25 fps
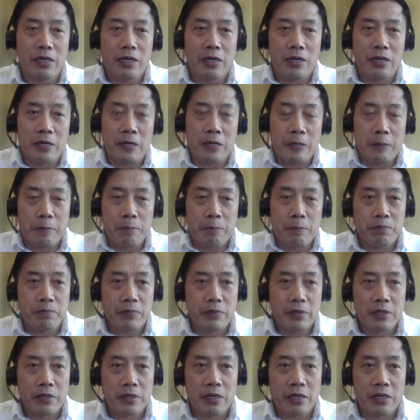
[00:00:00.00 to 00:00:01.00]

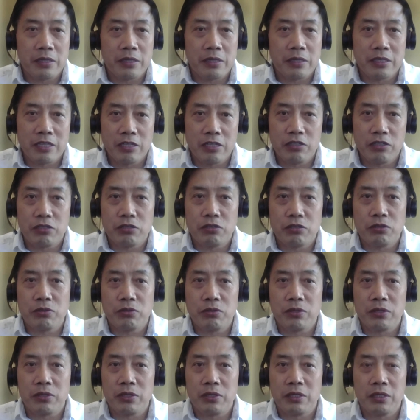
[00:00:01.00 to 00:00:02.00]
in the
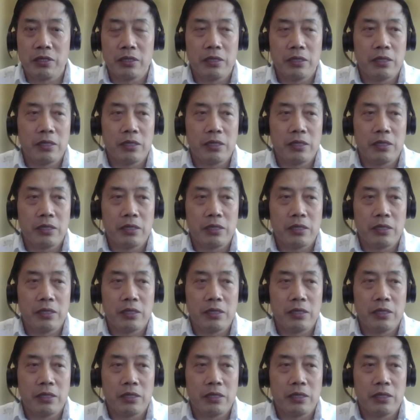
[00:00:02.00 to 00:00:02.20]
industry,